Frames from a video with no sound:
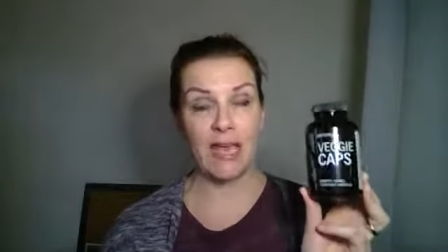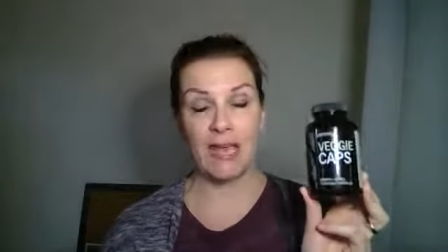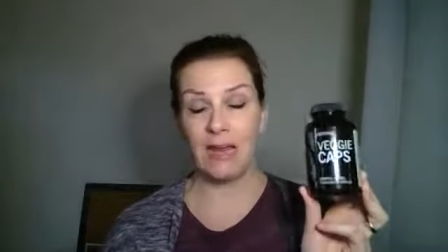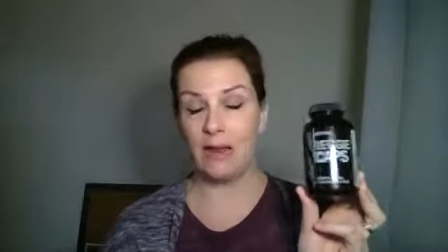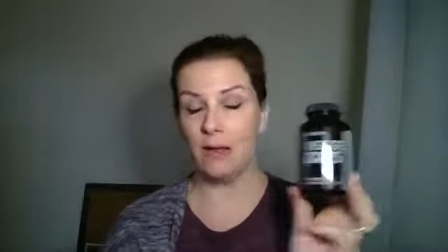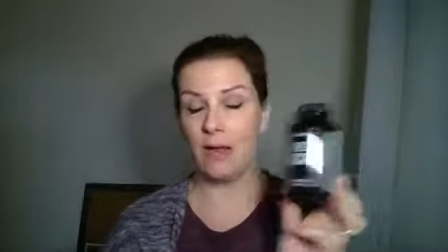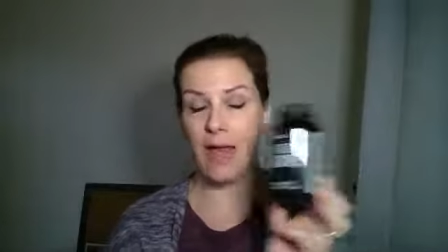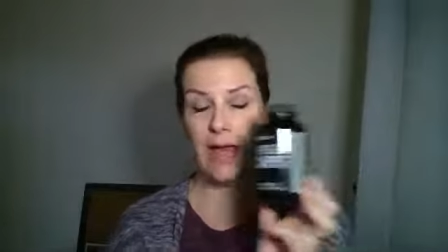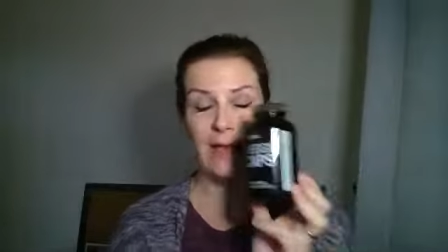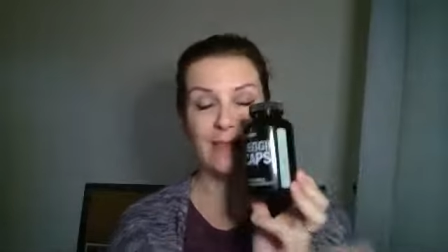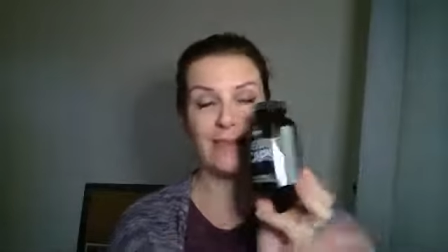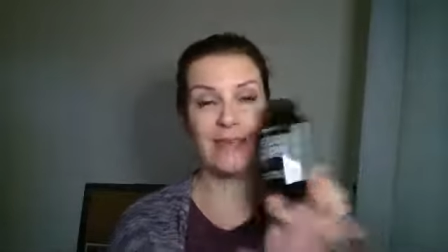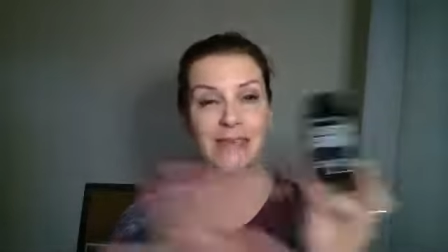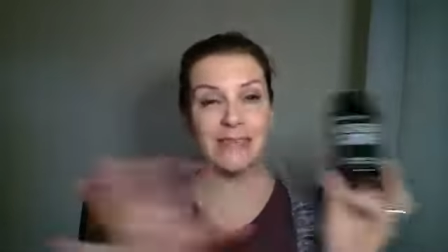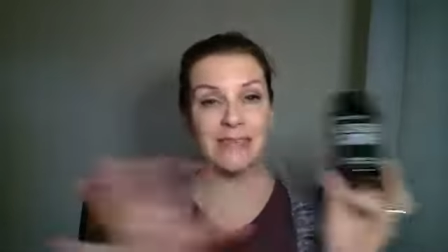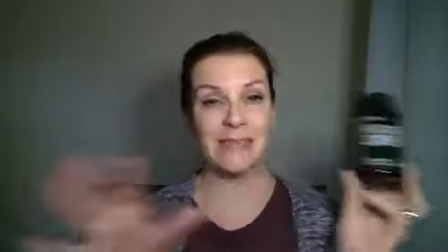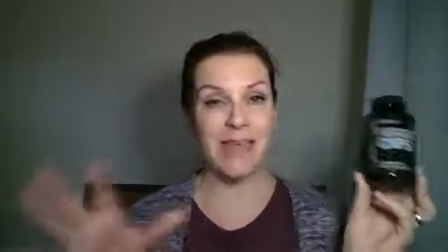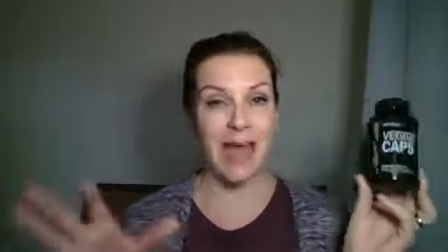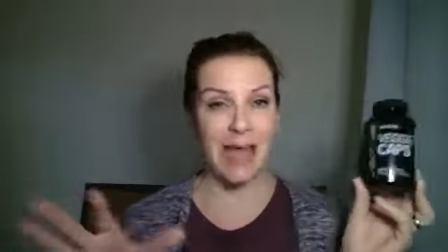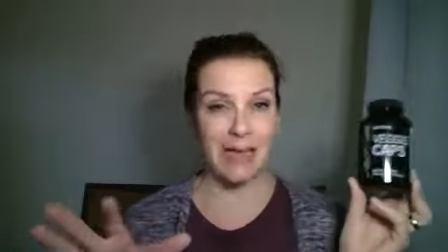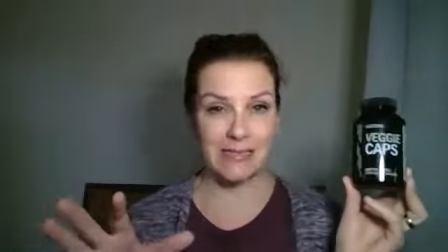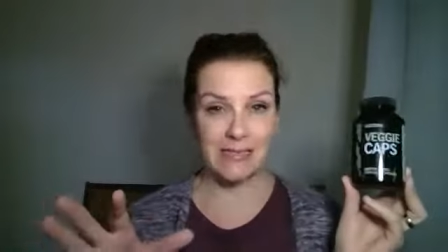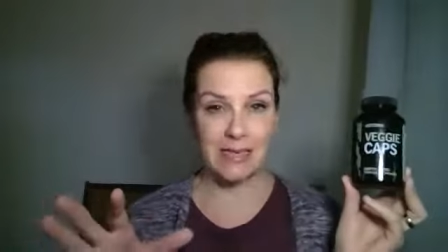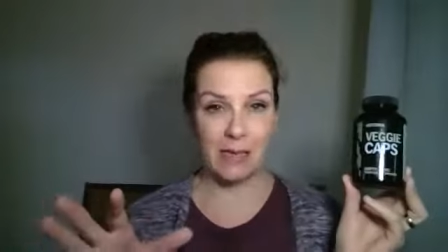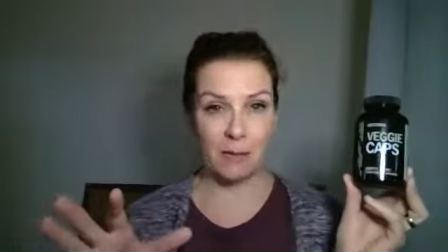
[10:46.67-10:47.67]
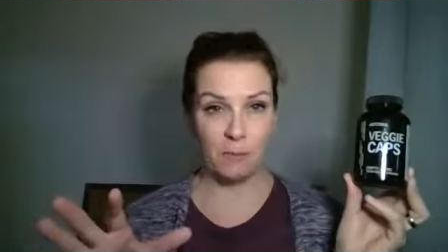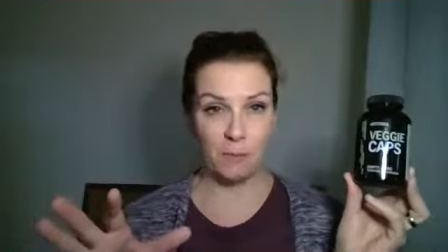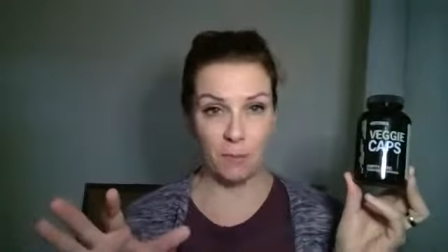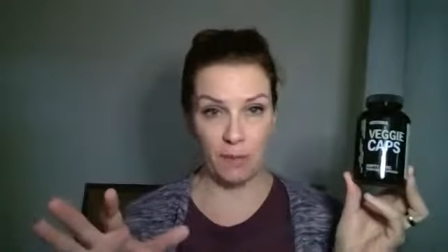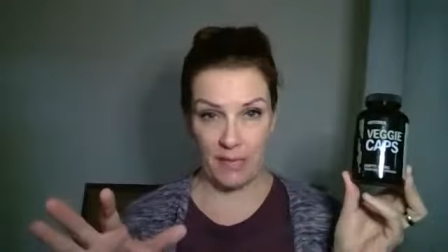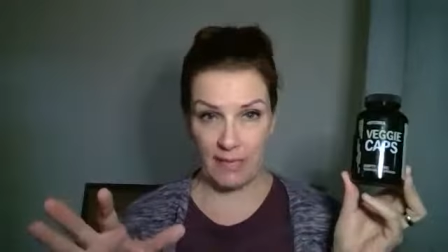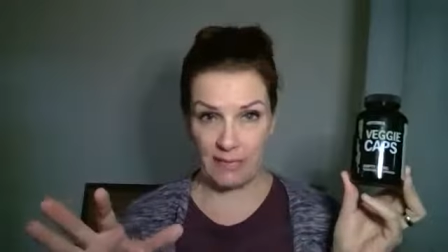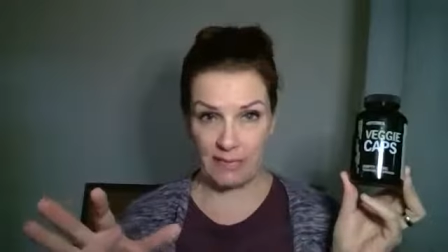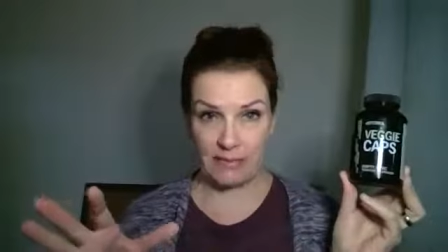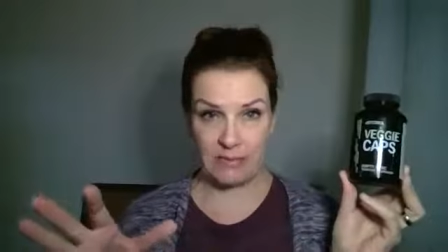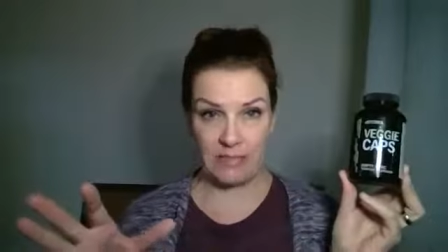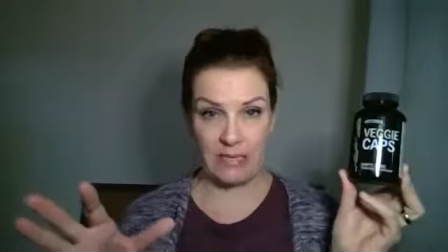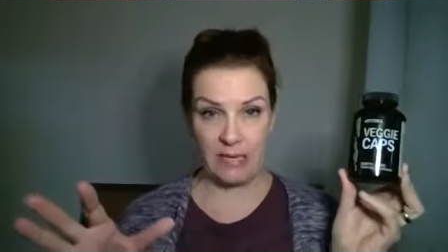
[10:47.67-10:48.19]
and it had the exact same
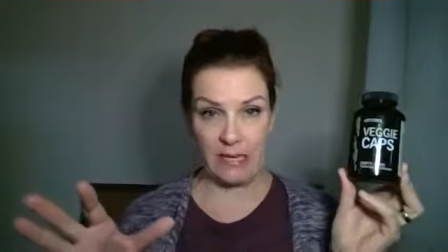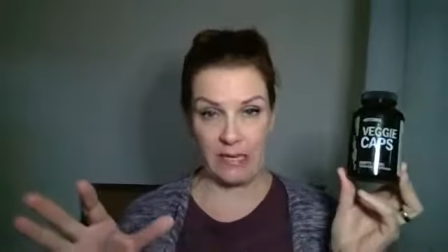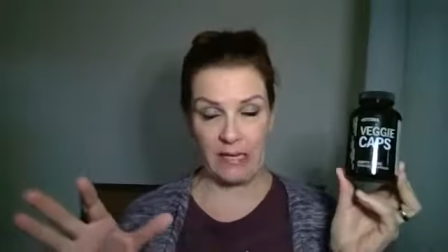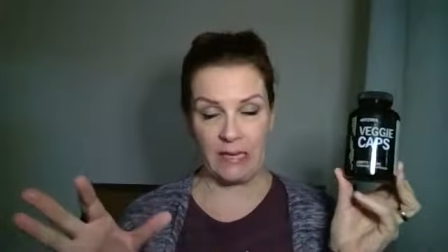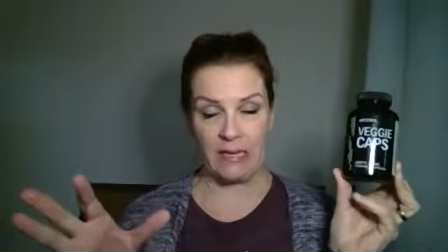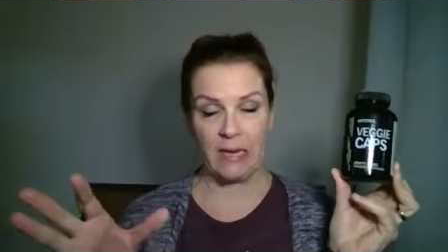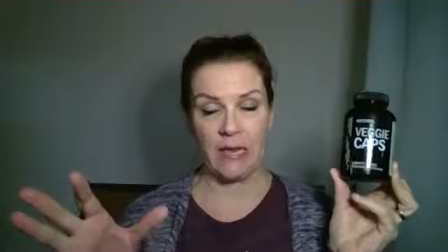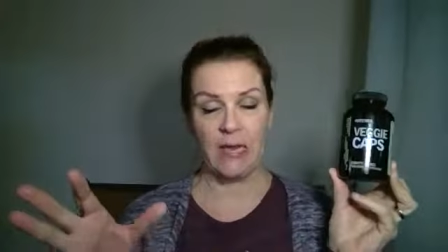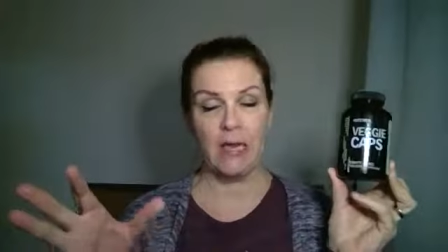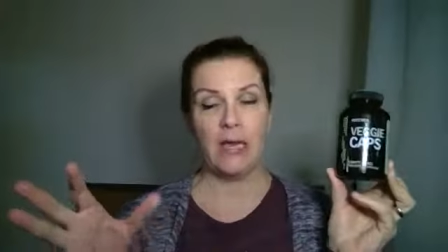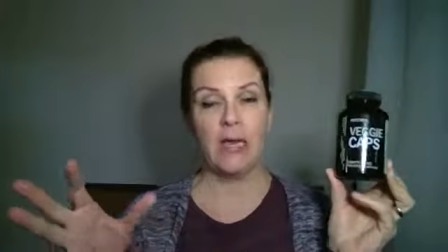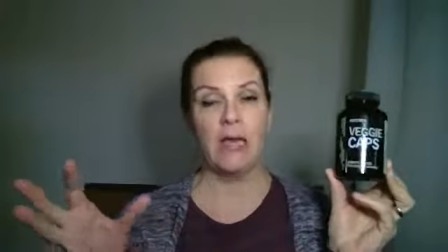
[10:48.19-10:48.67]
blends in it,